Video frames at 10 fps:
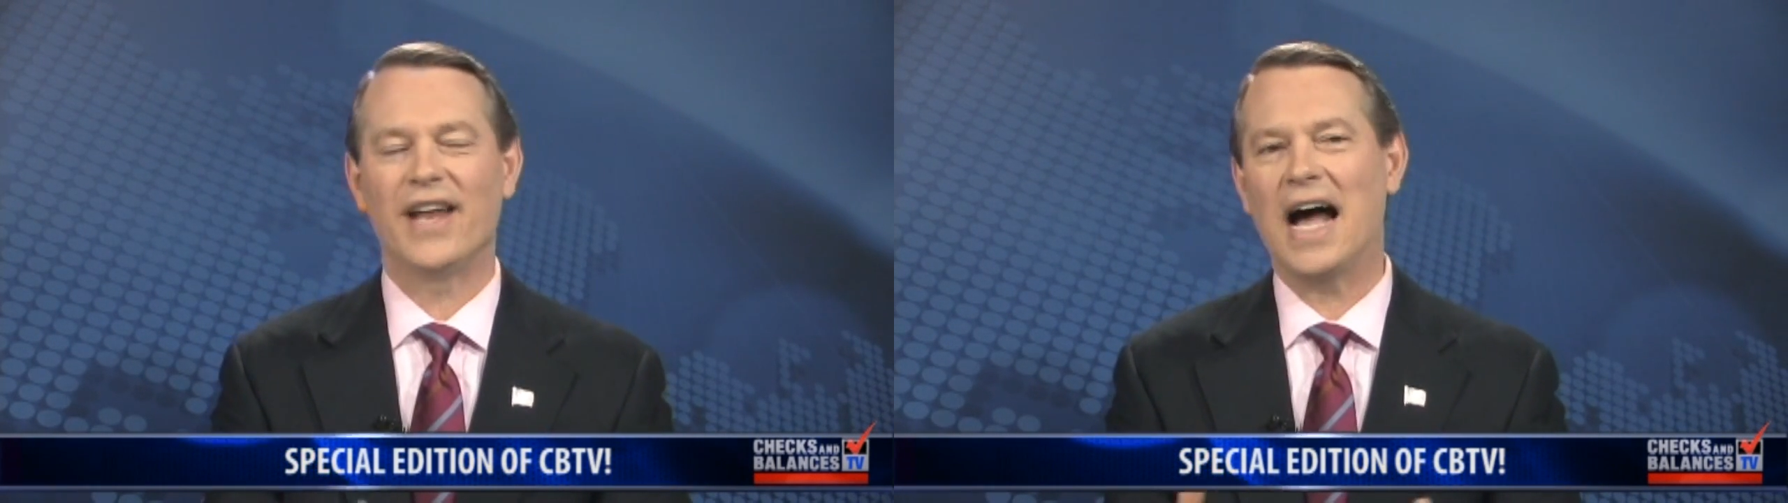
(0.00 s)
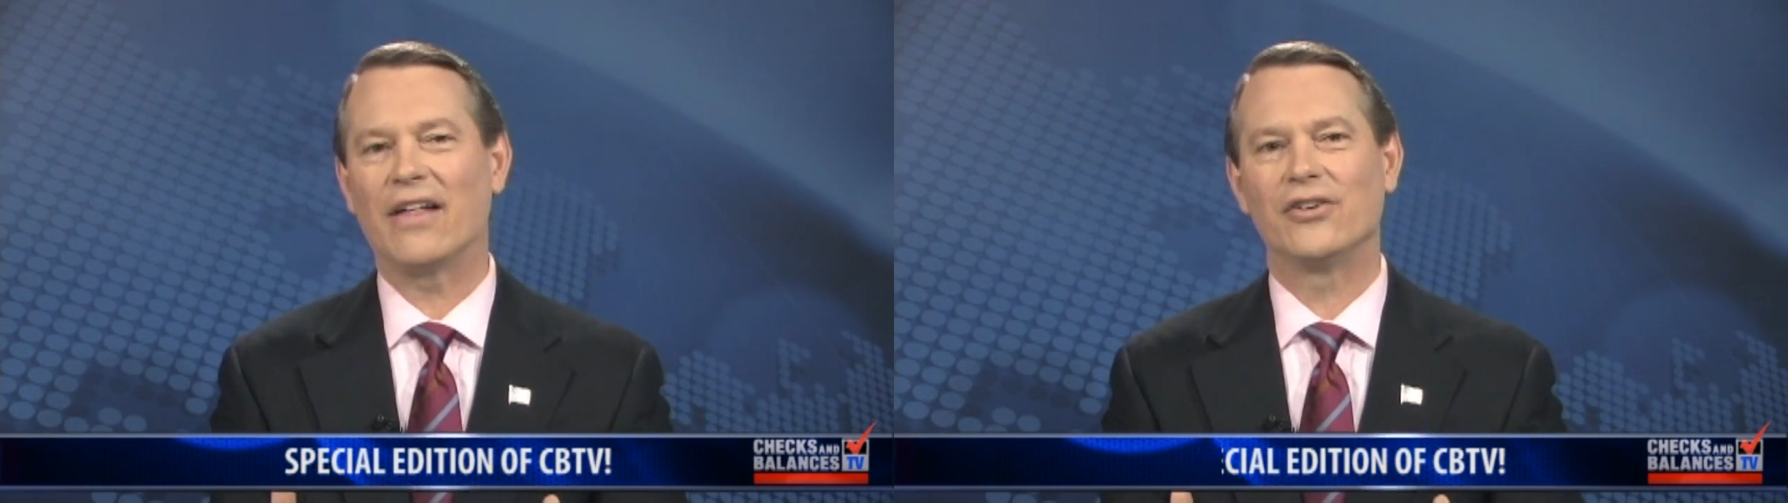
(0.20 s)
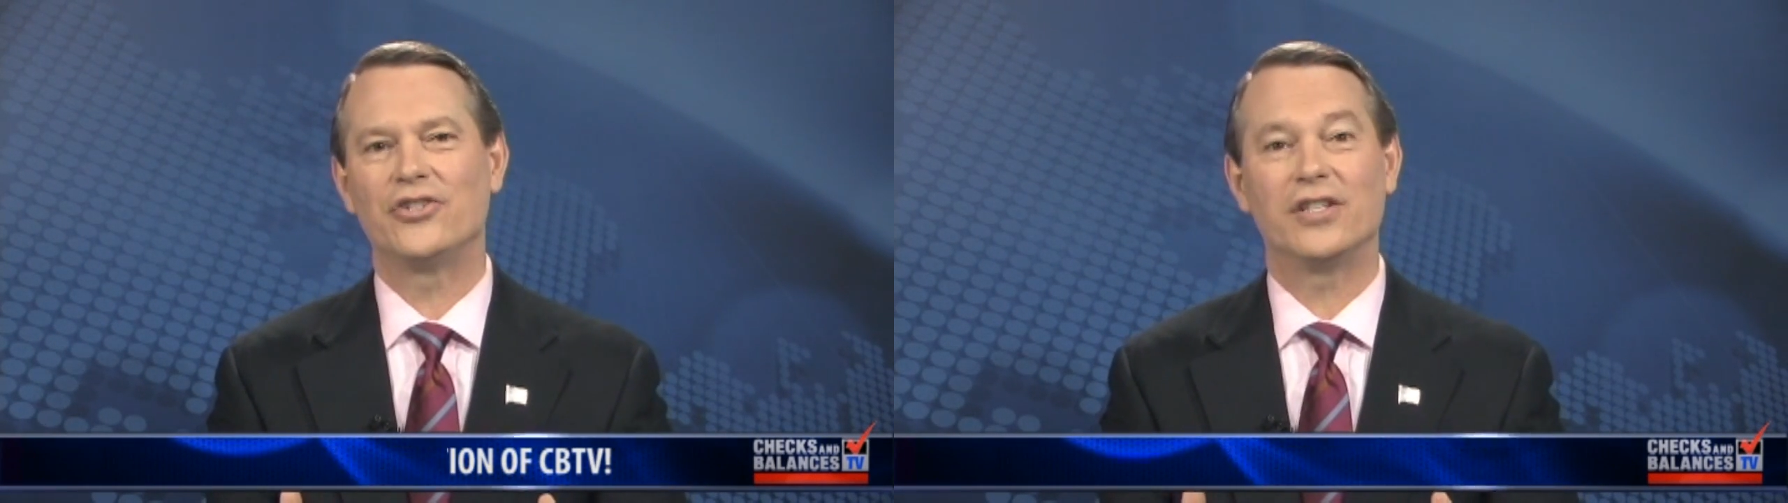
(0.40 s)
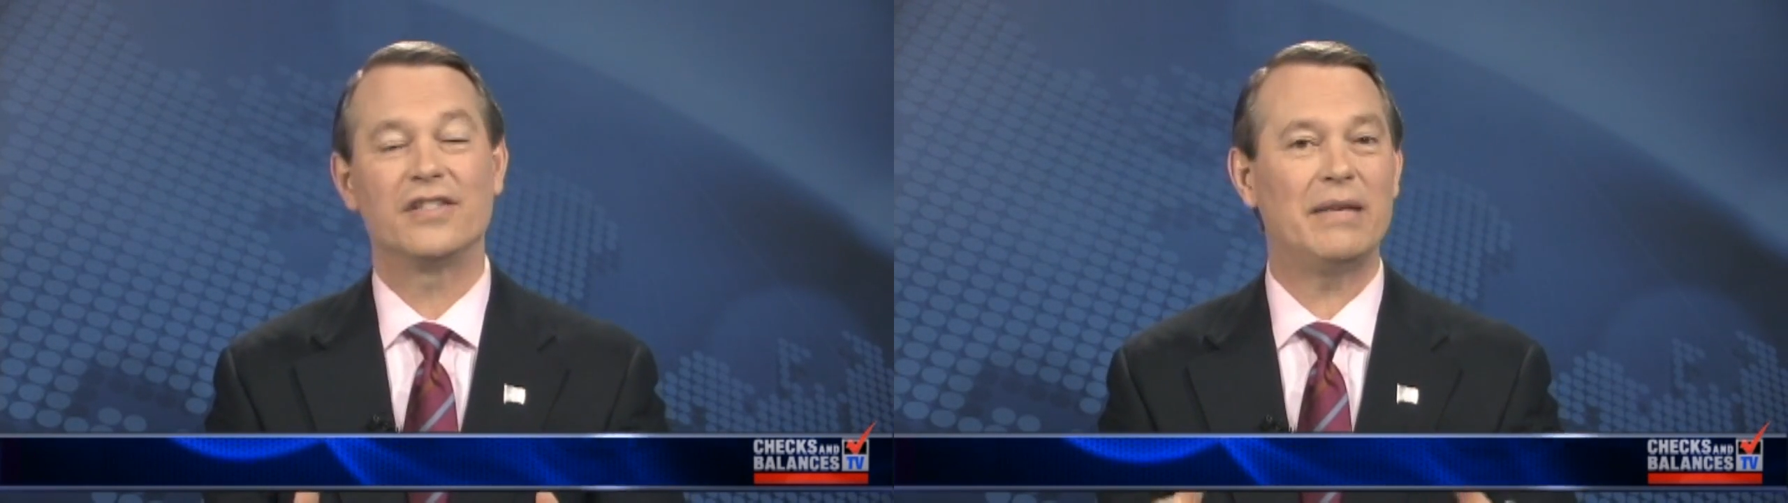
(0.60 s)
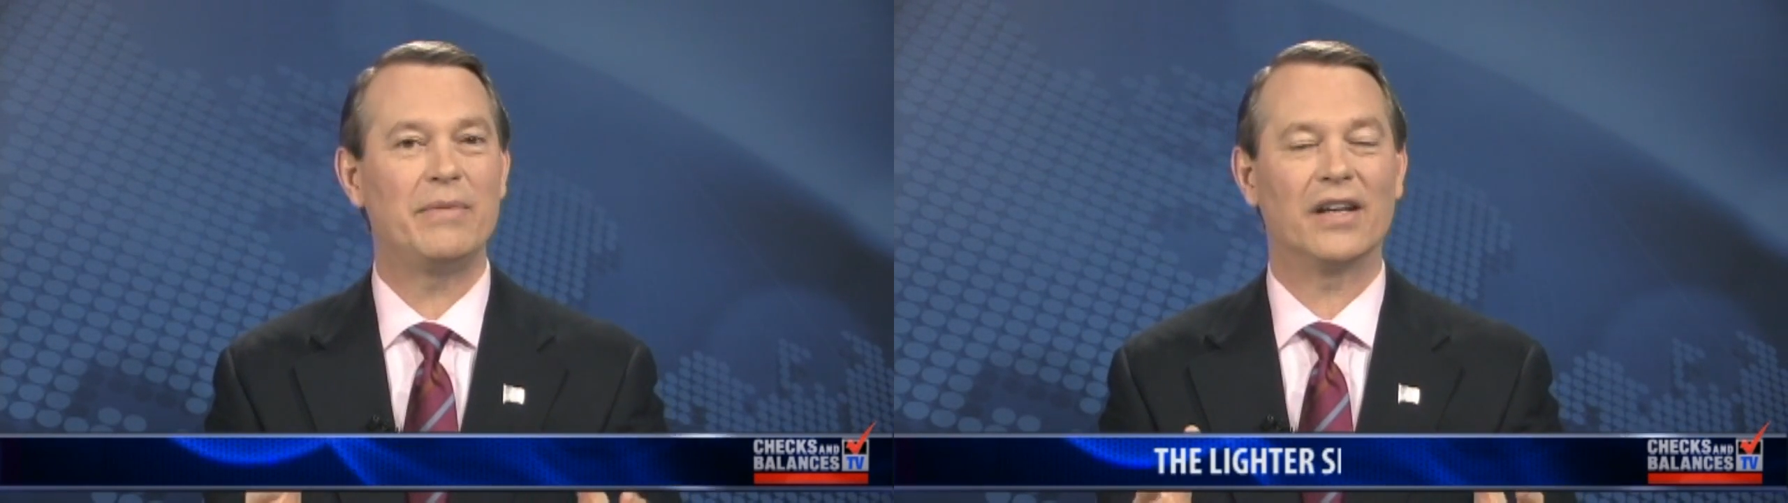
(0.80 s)
knowledge, and
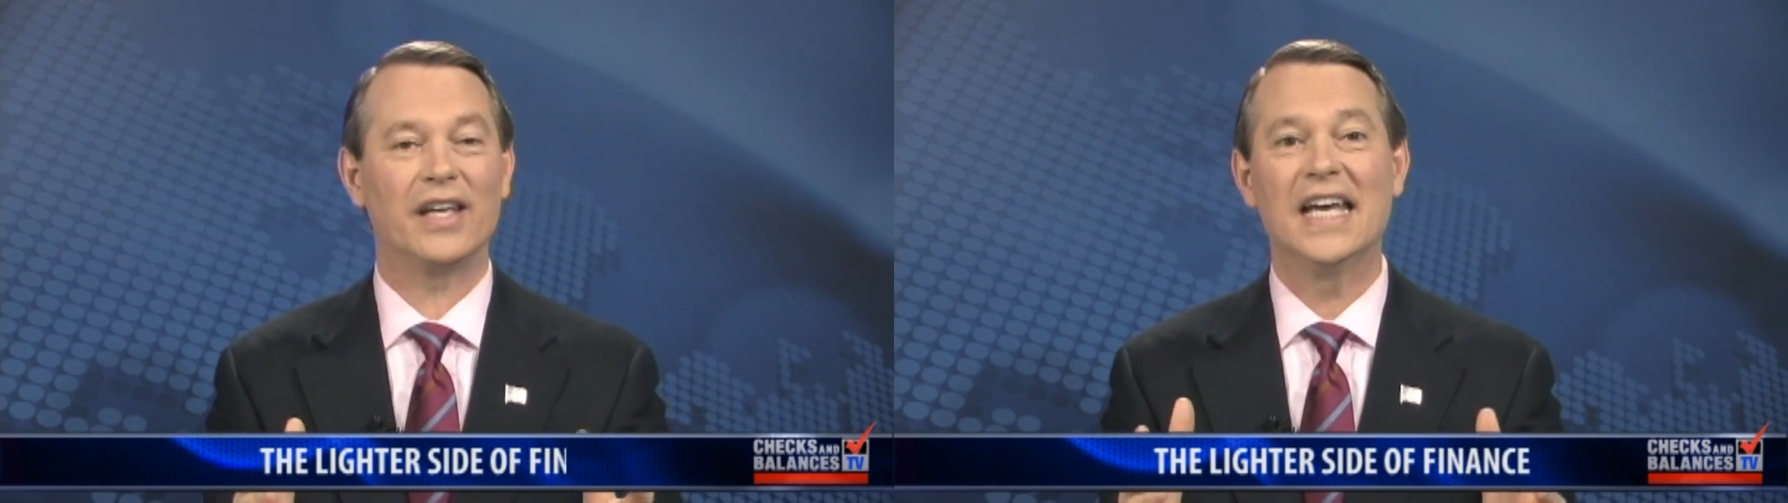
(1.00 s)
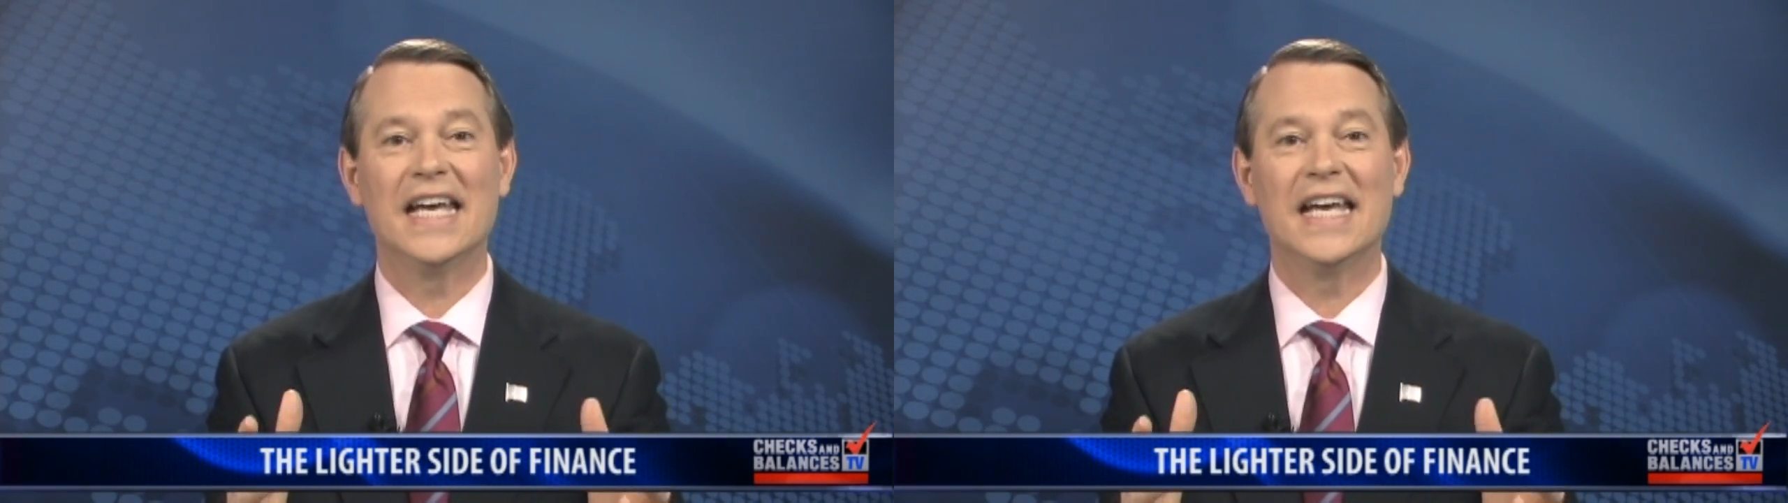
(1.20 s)
seemingly